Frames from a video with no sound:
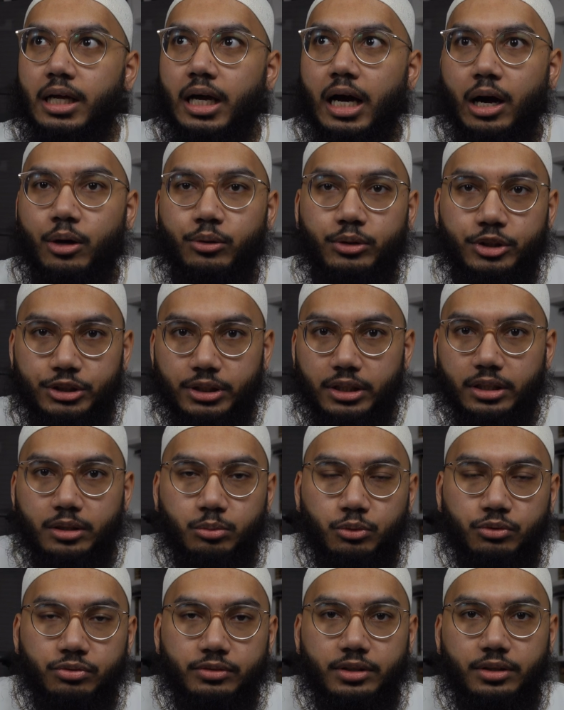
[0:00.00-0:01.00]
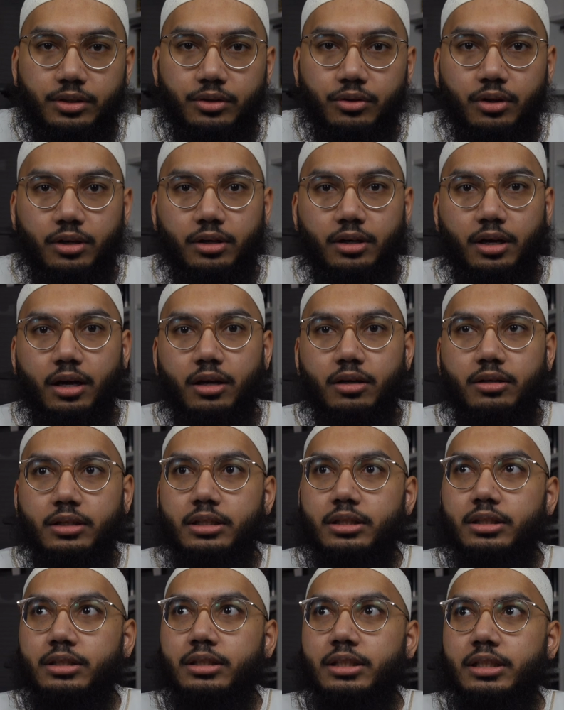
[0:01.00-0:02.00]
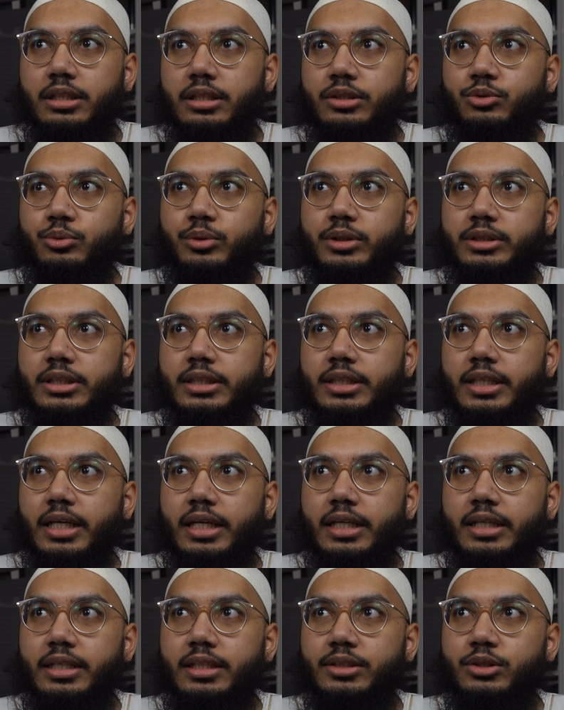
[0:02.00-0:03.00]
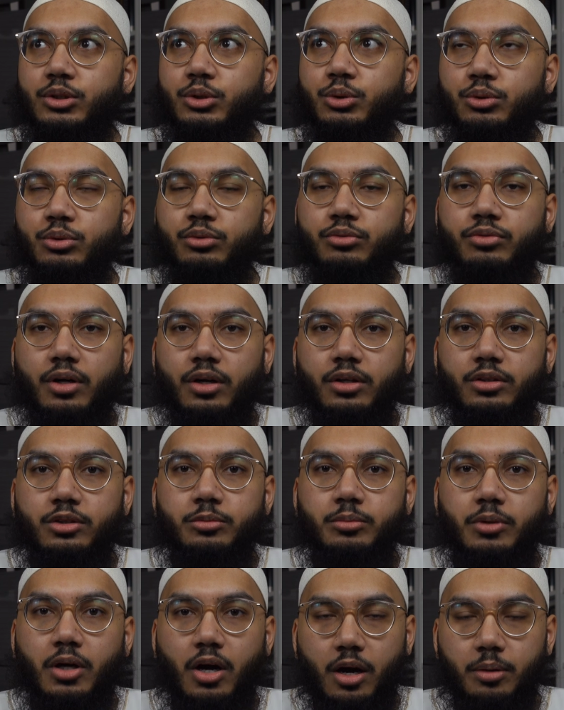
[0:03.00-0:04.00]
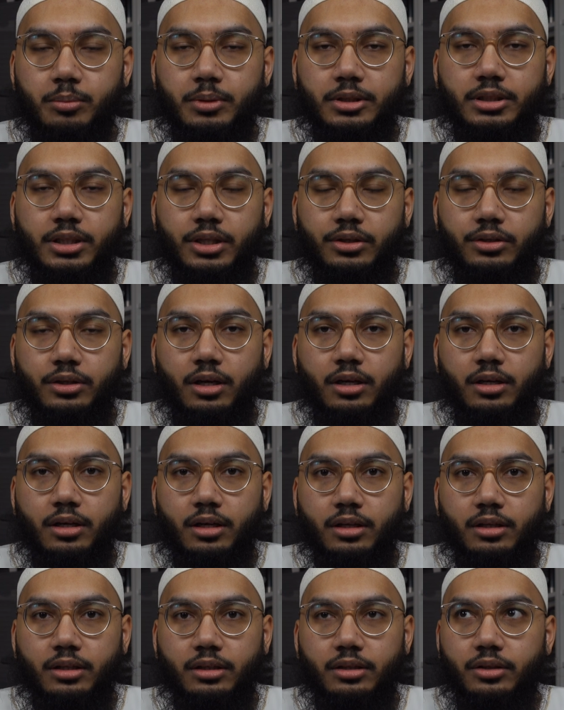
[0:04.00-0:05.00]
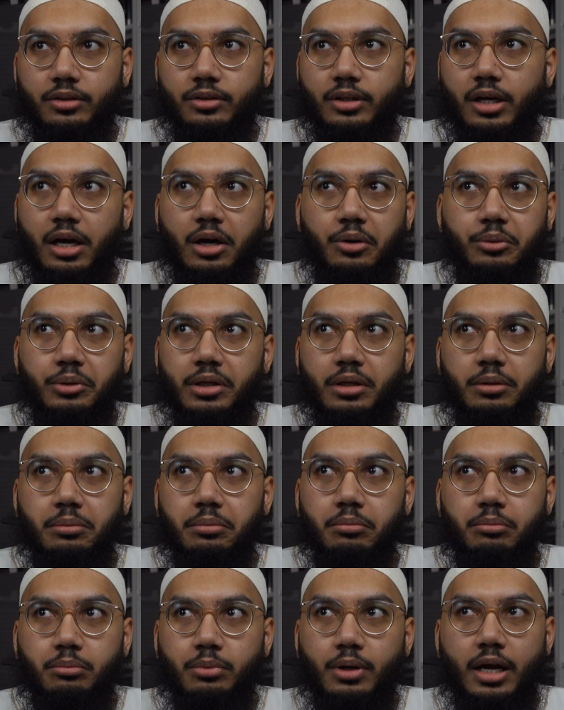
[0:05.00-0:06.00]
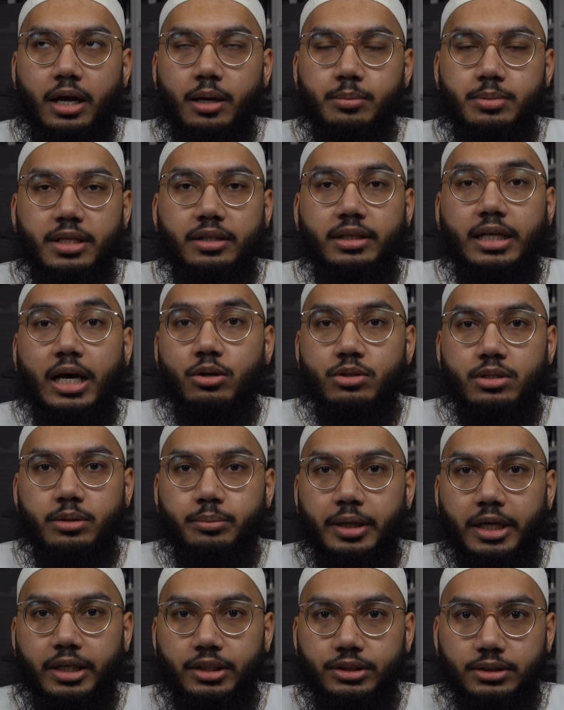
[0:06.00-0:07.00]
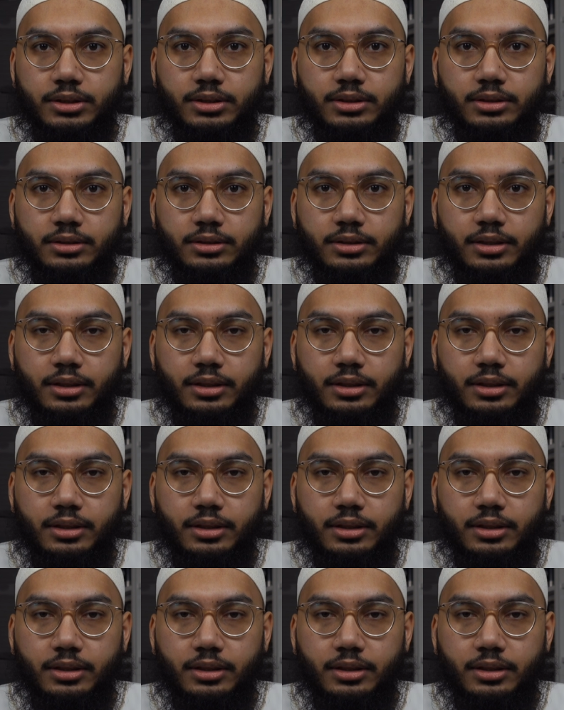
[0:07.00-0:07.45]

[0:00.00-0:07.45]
Our Shaykh Mufti Ridha al-Haq, he's written a 2-volume commentary on Aqidah Tahawiyah, perhaps 1,000 pages.